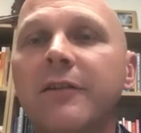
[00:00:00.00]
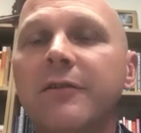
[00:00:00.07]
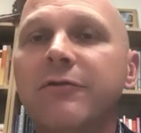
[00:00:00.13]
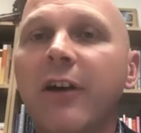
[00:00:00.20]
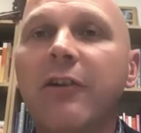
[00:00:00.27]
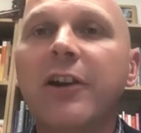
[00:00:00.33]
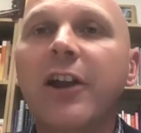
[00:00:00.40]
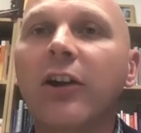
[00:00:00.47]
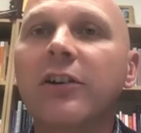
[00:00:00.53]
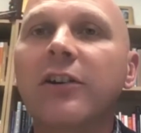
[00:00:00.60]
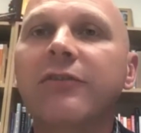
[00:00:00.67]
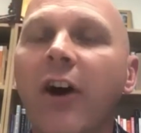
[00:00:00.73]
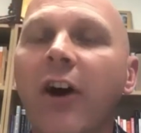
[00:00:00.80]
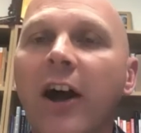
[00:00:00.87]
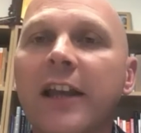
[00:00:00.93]
very
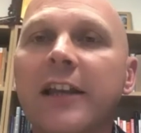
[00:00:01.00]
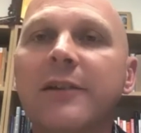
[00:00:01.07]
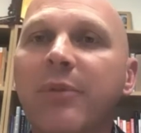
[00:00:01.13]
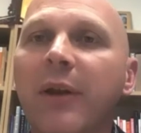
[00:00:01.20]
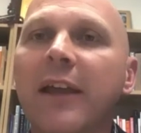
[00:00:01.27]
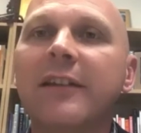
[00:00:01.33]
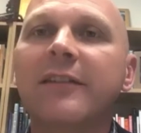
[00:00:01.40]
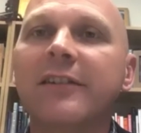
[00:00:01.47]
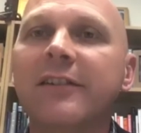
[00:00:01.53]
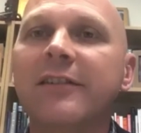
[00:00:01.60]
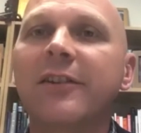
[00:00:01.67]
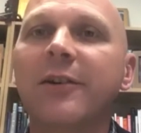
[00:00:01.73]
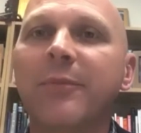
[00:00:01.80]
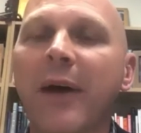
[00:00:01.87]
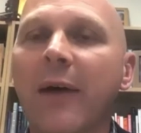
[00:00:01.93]
undefined in
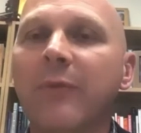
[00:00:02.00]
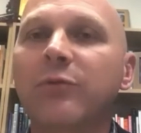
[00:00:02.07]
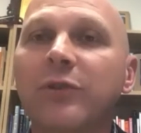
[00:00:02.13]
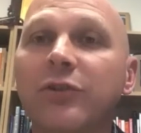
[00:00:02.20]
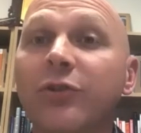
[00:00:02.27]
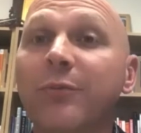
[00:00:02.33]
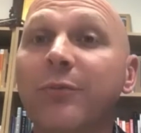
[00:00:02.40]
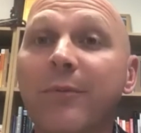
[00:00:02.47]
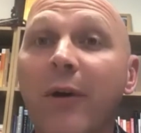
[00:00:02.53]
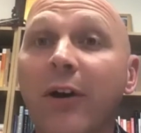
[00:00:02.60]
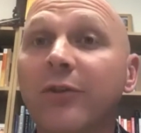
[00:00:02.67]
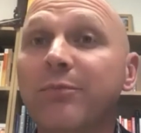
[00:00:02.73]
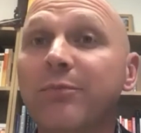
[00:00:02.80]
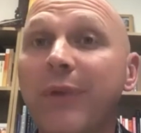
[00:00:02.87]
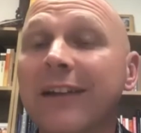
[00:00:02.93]
places that perhaps we should be
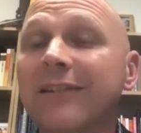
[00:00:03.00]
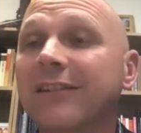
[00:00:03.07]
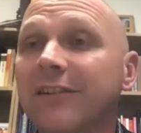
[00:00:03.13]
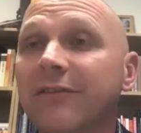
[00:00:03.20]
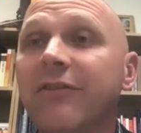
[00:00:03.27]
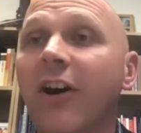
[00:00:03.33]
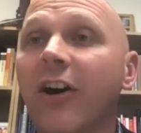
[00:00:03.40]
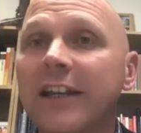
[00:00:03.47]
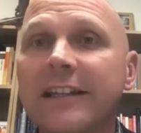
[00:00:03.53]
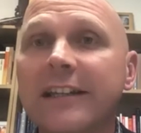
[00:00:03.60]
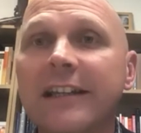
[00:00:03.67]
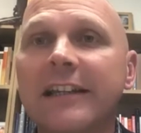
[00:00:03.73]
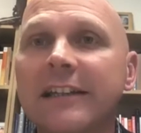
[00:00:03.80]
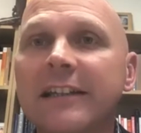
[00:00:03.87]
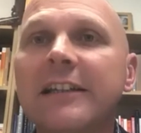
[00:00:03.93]
much better
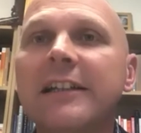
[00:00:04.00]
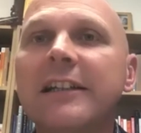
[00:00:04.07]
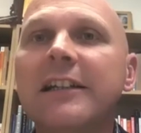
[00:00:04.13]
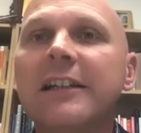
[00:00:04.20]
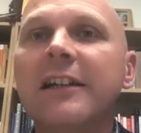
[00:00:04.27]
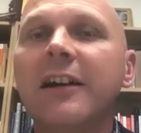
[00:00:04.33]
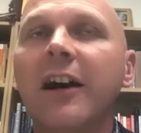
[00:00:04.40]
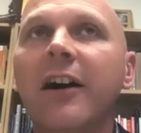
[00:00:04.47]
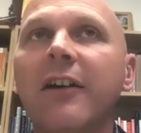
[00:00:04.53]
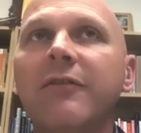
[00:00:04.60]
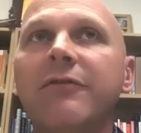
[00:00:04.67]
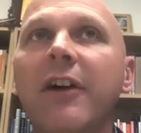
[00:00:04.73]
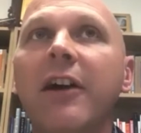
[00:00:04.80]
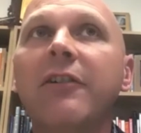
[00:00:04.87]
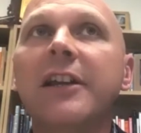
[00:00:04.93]
defined in.
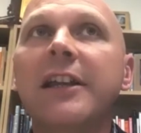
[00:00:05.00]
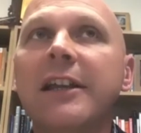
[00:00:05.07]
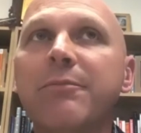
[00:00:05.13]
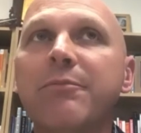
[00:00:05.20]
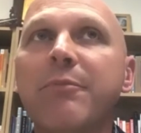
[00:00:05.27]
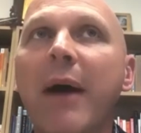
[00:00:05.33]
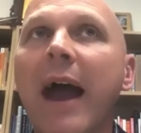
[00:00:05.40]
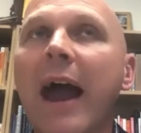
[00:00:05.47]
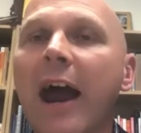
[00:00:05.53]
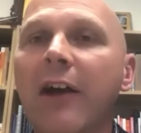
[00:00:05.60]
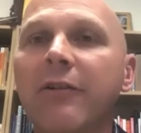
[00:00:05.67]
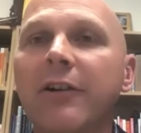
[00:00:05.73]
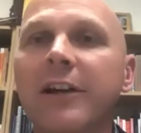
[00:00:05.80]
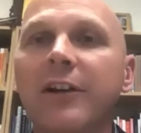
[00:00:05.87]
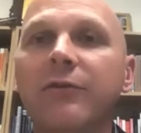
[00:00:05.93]
Very
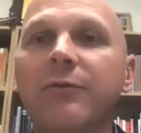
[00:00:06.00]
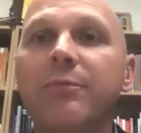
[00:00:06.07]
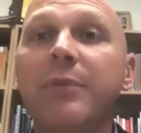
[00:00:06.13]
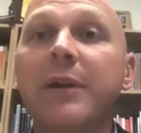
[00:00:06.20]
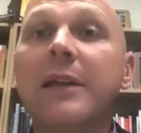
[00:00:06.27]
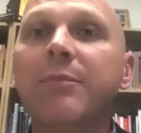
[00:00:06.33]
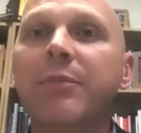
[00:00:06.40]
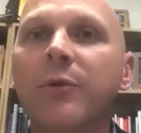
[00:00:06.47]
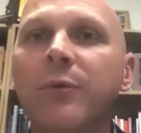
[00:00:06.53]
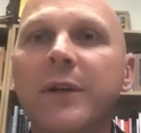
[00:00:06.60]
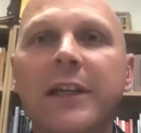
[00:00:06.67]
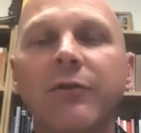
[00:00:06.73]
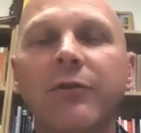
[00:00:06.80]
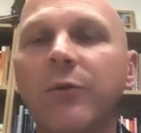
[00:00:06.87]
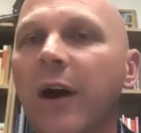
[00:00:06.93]
empowering of people.
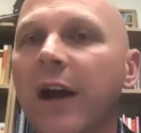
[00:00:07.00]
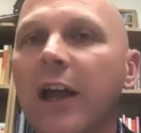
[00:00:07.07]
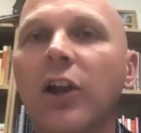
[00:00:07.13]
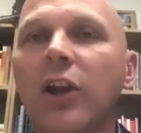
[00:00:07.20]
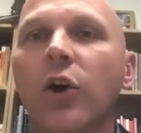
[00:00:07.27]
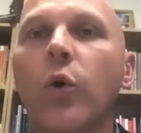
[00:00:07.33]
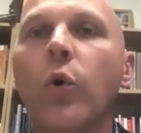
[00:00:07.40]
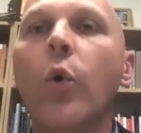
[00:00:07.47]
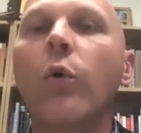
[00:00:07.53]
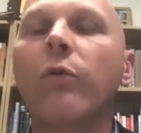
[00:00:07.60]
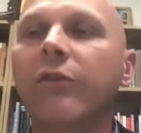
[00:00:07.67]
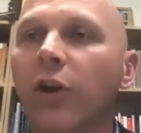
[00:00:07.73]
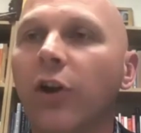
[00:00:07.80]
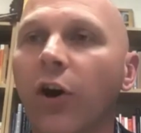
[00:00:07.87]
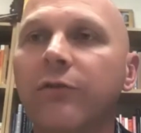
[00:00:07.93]
We give away an
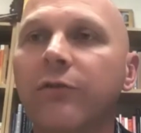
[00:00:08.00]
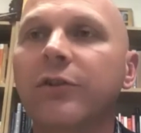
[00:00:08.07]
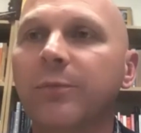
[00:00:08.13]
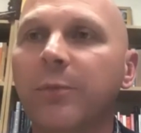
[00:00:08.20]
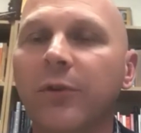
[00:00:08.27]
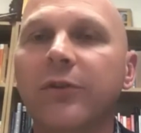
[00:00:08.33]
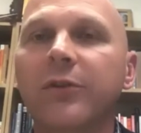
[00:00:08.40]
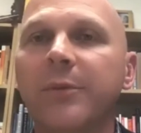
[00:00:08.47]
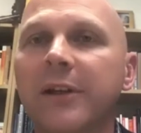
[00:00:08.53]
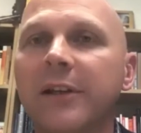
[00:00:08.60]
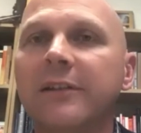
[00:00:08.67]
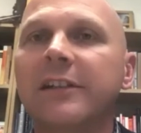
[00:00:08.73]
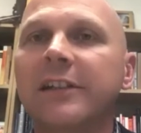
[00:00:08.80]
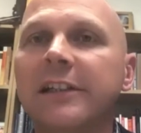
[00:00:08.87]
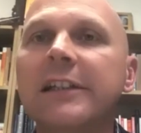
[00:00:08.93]
awful lot of
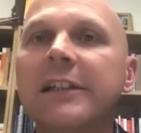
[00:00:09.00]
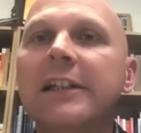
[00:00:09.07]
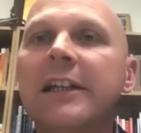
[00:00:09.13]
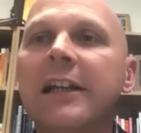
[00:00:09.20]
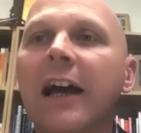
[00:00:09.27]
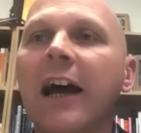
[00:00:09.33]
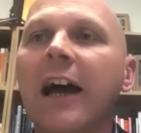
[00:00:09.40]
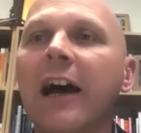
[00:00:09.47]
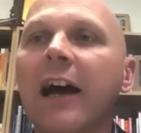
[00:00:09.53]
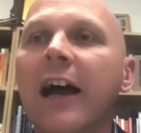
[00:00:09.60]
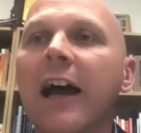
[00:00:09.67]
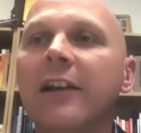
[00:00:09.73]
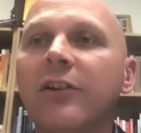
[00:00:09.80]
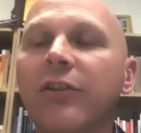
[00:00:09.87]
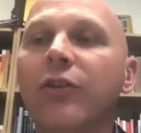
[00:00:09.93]
responsibility
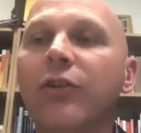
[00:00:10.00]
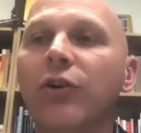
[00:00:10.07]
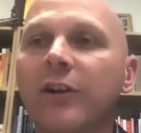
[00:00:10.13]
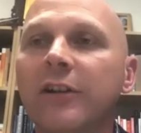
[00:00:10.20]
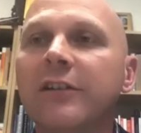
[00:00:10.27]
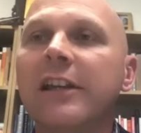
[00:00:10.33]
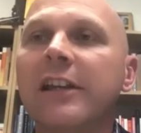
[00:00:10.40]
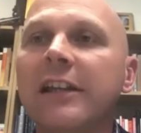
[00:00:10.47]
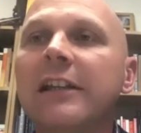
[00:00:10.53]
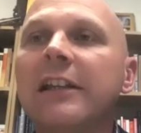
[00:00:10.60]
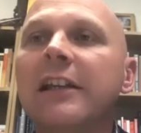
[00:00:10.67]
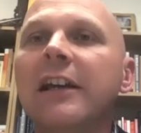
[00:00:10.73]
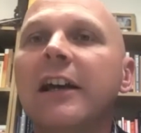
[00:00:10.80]
and authority,